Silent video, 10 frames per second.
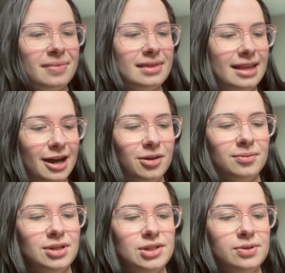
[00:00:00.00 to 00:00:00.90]
Now,
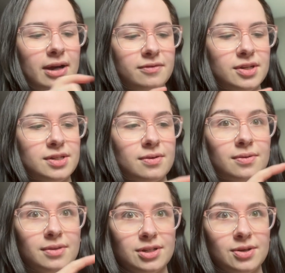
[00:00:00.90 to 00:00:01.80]
you do have to sew
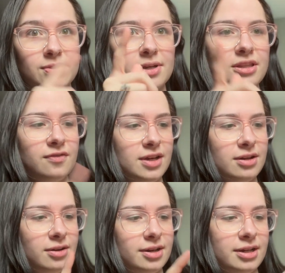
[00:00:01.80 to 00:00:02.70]
the toes on, the feet
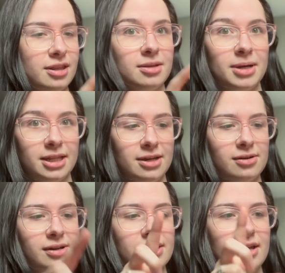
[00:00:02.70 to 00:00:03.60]
on, the belly
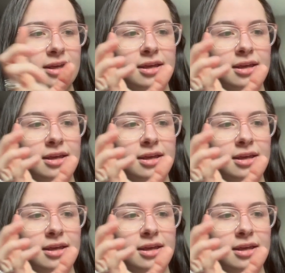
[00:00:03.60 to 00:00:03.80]
on,